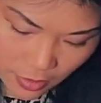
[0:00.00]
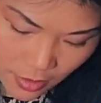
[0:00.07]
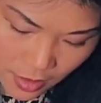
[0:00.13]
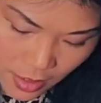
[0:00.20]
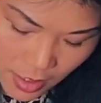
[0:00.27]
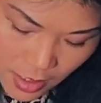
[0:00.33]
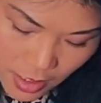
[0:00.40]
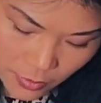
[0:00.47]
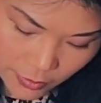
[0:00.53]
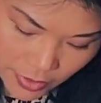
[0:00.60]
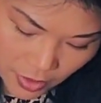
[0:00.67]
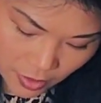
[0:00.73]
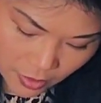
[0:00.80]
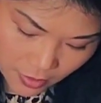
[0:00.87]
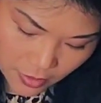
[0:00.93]
and then we
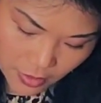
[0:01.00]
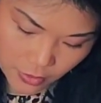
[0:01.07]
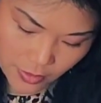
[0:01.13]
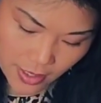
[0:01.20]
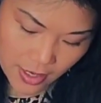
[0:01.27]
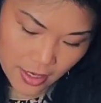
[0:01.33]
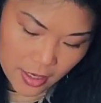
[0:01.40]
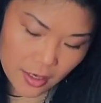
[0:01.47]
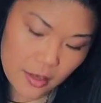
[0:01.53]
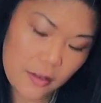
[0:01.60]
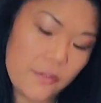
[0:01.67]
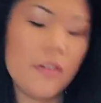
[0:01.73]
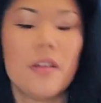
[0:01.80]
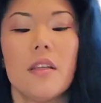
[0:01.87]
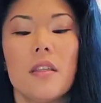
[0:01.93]
also
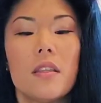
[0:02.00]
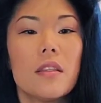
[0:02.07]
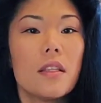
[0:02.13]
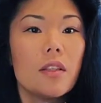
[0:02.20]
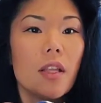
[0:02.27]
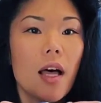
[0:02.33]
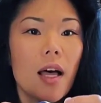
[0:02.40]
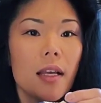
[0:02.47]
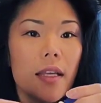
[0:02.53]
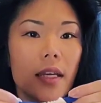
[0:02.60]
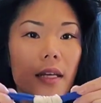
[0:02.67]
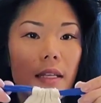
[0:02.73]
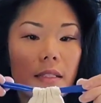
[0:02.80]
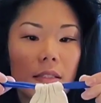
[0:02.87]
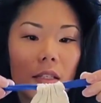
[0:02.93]
have the lock
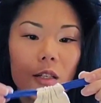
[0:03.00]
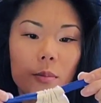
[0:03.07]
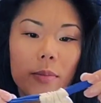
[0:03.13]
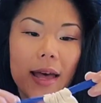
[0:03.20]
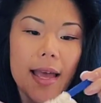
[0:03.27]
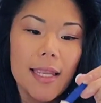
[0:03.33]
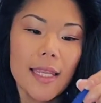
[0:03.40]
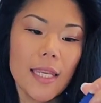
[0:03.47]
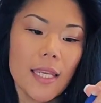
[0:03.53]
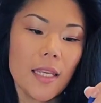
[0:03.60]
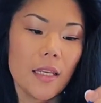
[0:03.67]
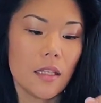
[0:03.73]
and its little baggie.